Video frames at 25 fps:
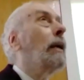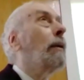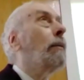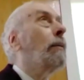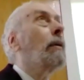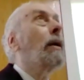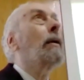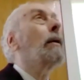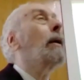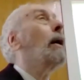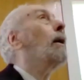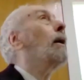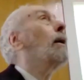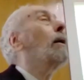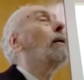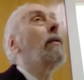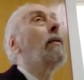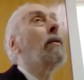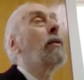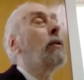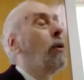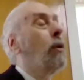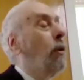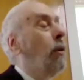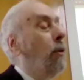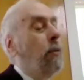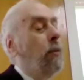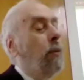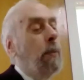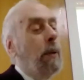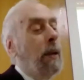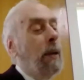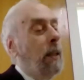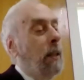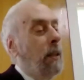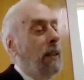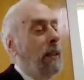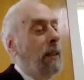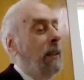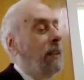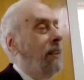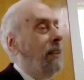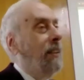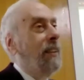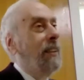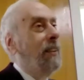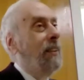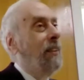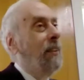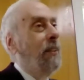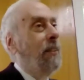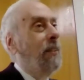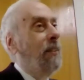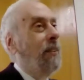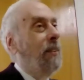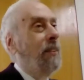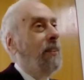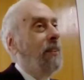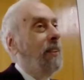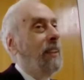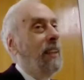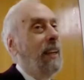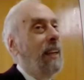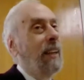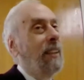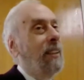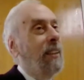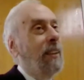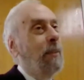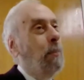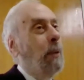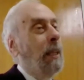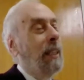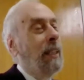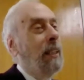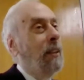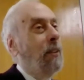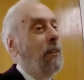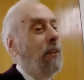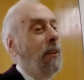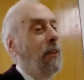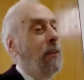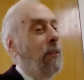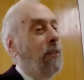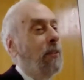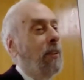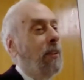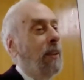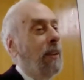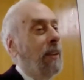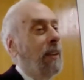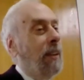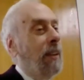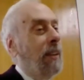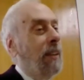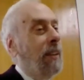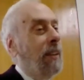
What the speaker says: Why would you get swamp, pure water? Yeah, it's totally impossible.